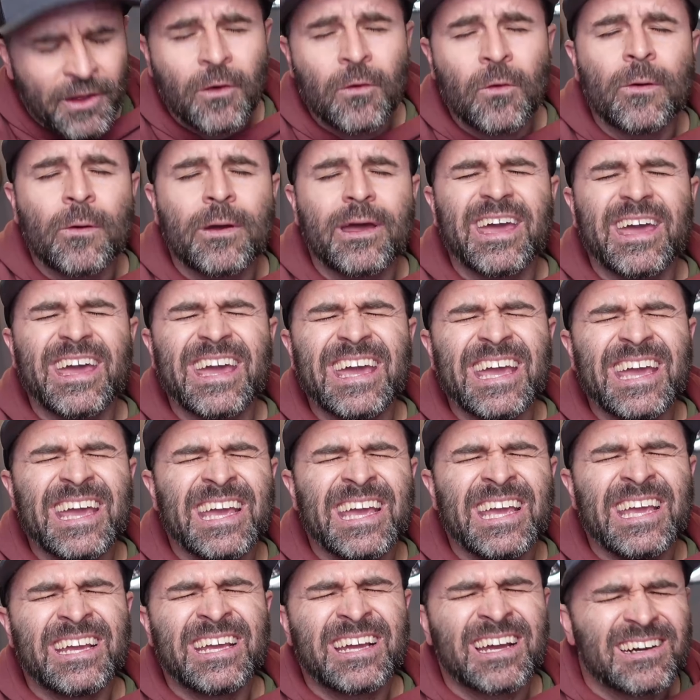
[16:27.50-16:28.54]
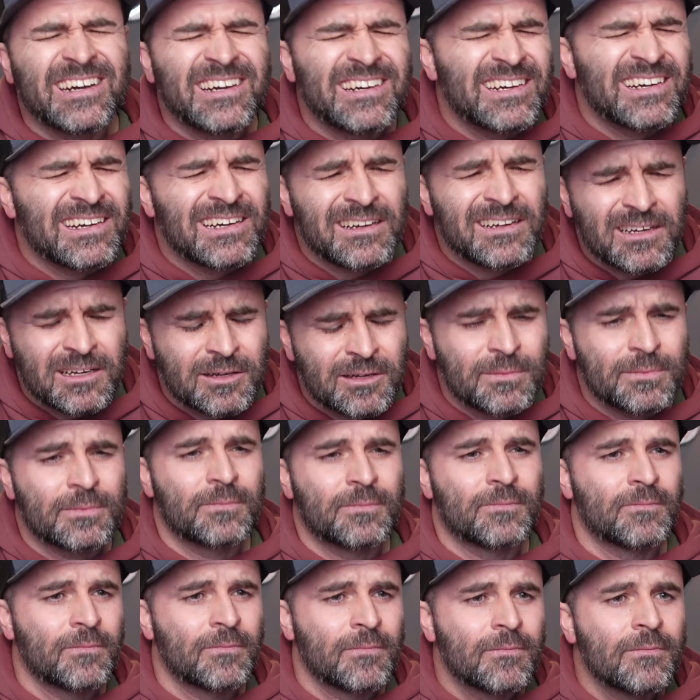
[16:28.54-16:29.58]
I wake
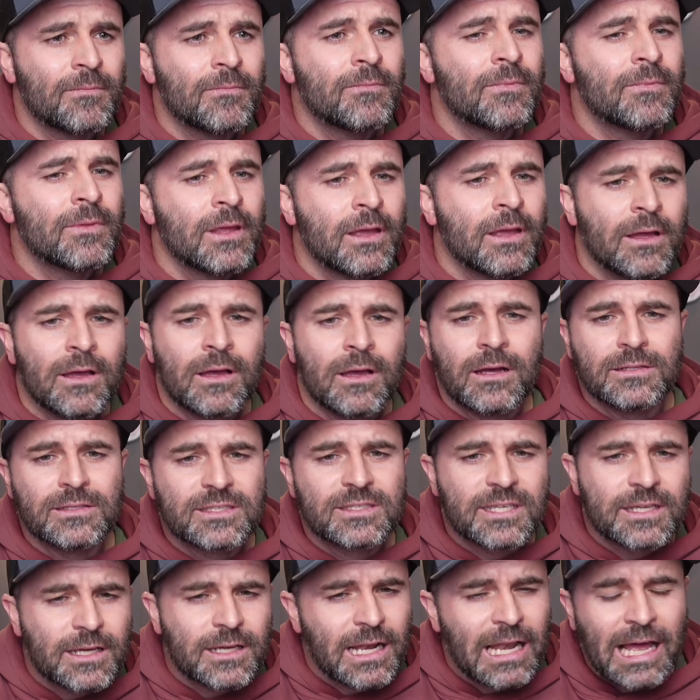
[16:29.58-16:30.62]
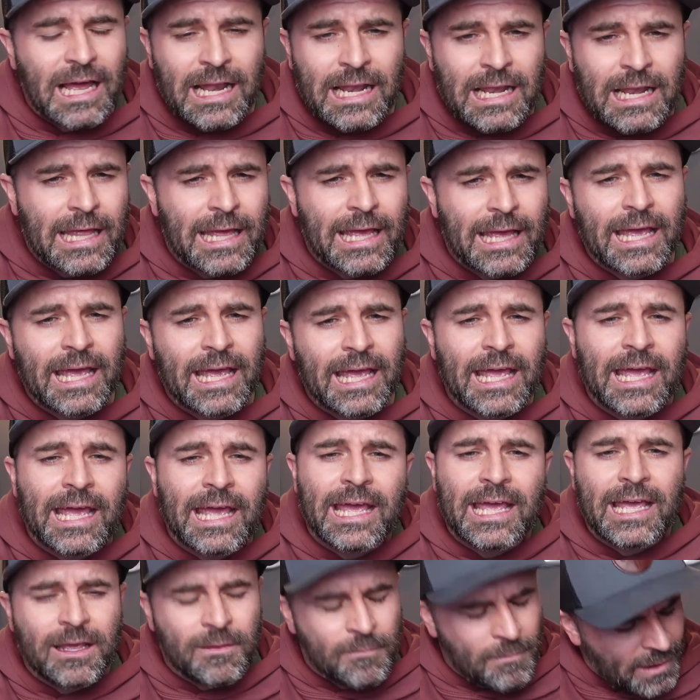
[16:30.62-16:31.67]
up until I lay
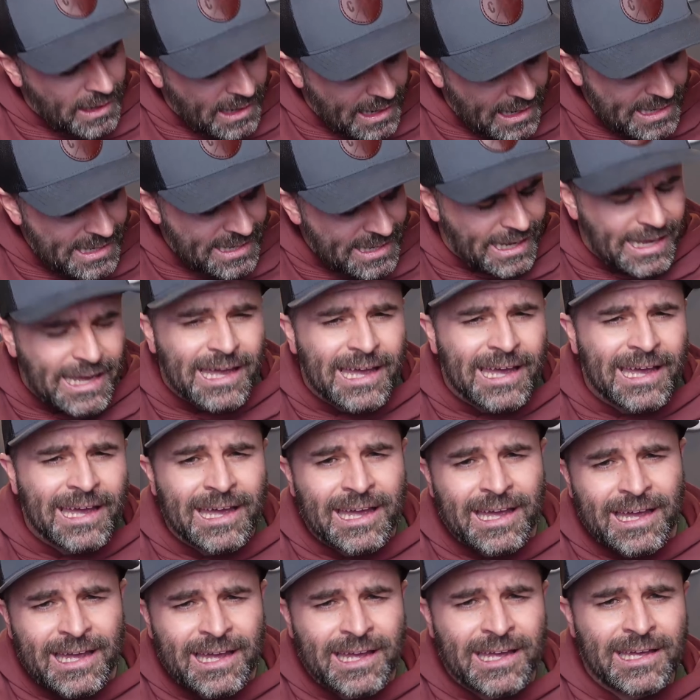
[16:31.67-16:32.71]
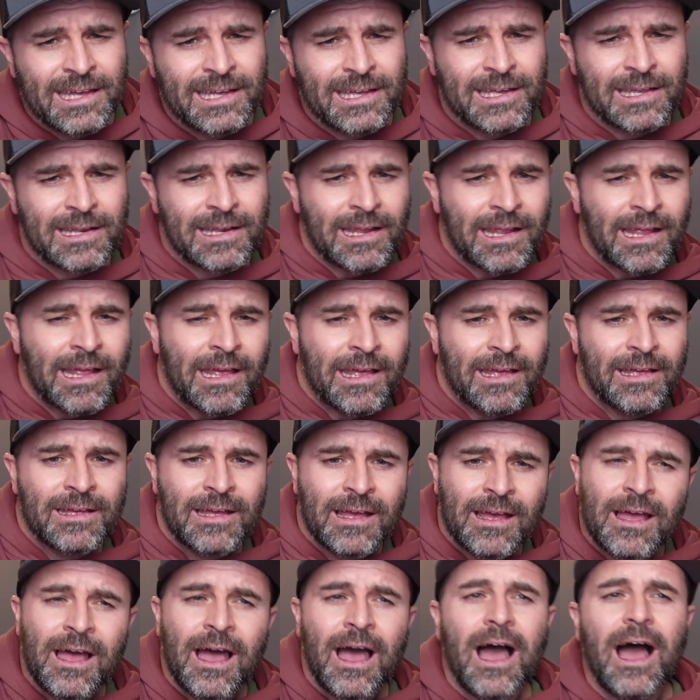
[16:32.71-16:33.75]
my head,
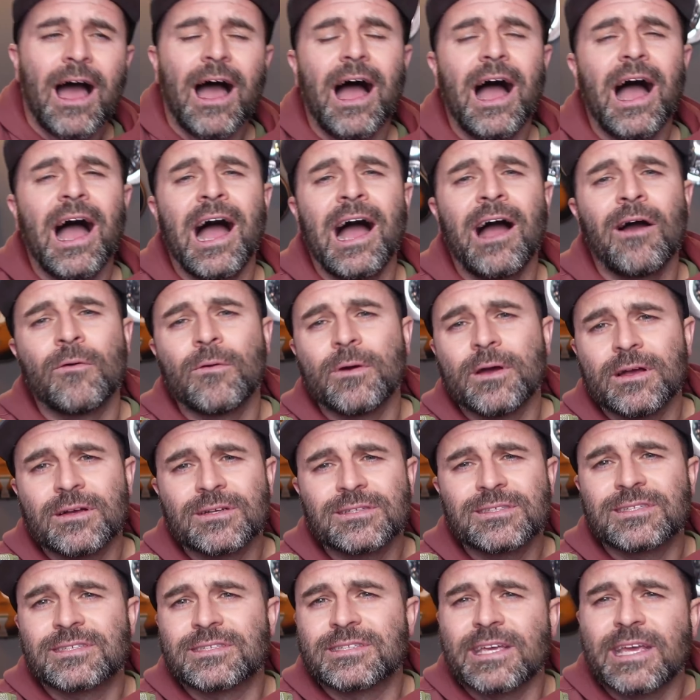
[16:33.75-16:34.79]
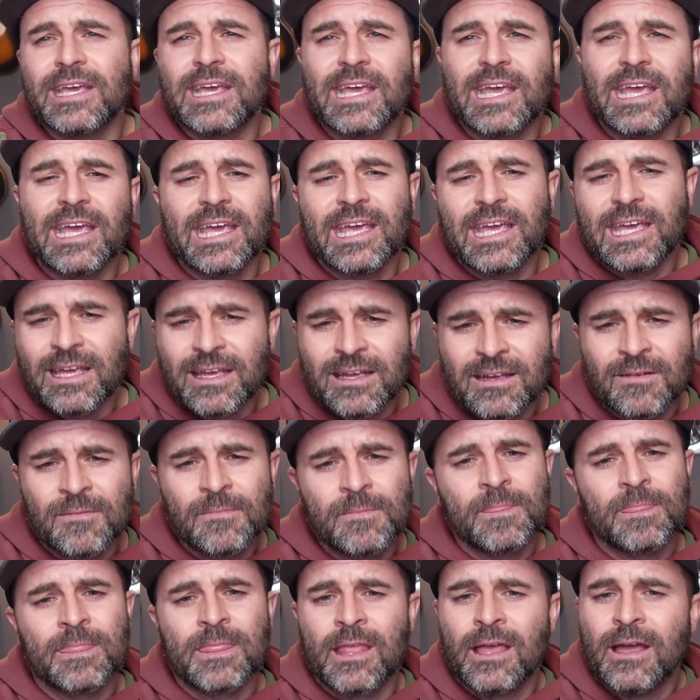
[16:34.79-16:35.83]
I will sing
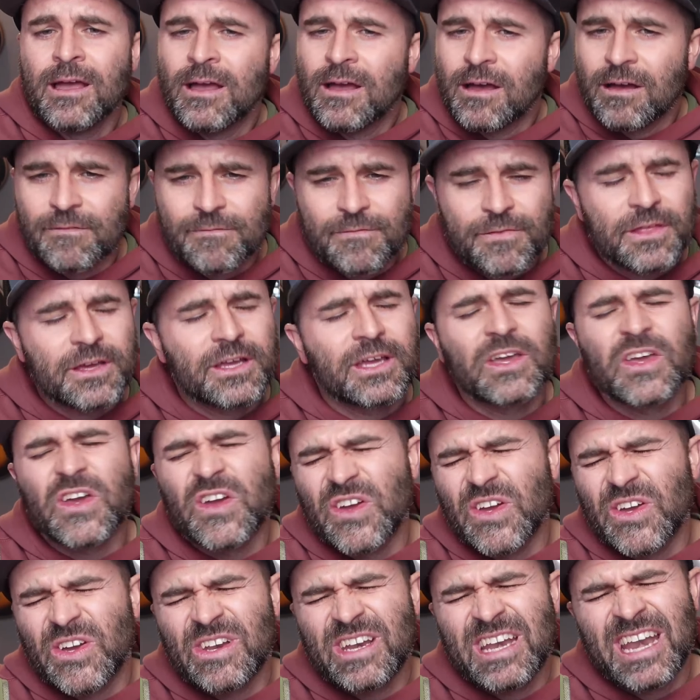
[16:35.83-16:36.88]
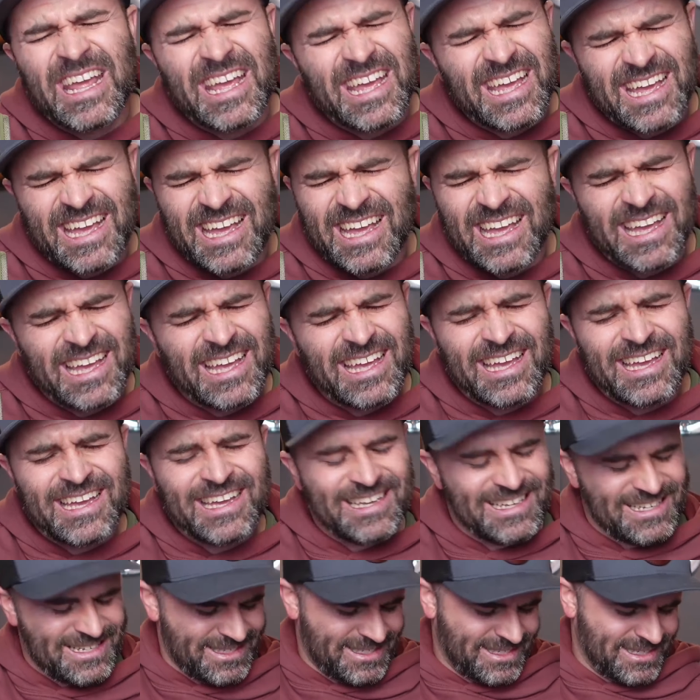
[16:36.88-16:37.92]
of the
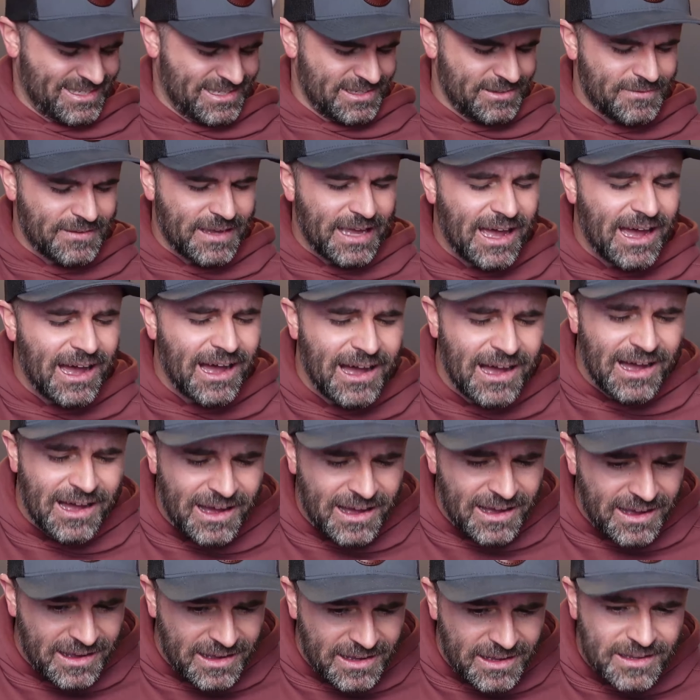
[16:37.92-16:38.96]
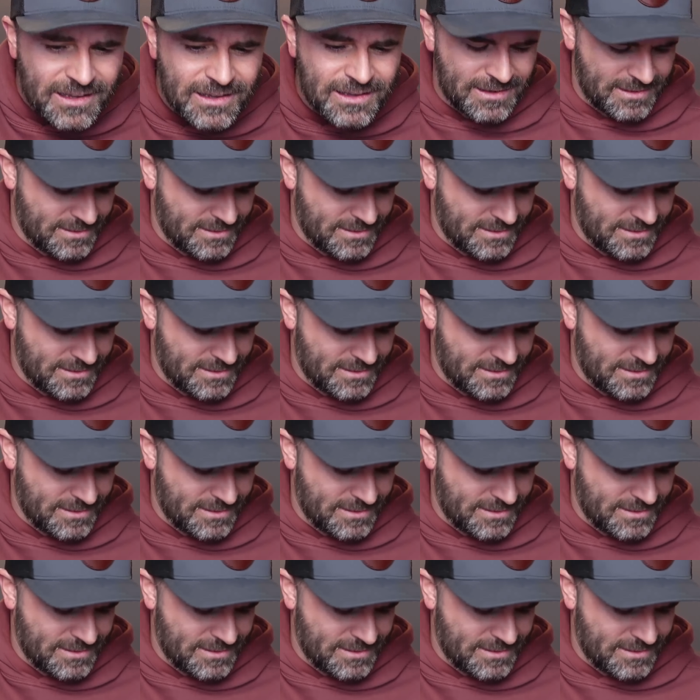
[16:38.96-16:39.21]
goodness of God.